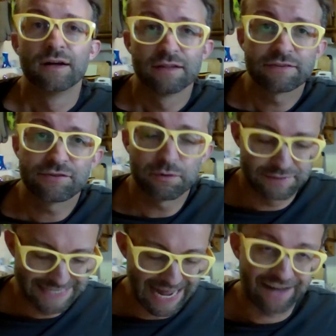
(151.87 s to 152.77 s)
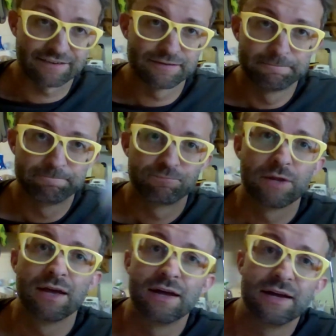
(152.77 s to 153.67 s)
Let's start with tax.
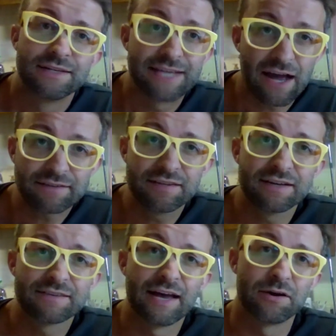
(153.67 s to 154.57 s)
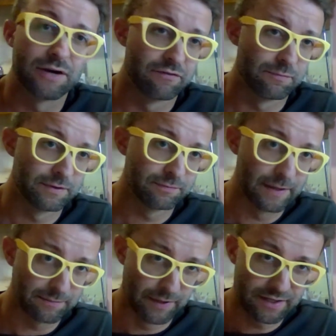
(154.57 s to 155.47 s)
Taxing is how governments
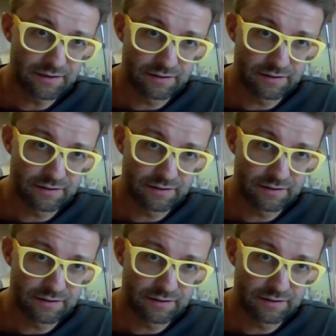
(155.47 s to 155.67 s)
make money,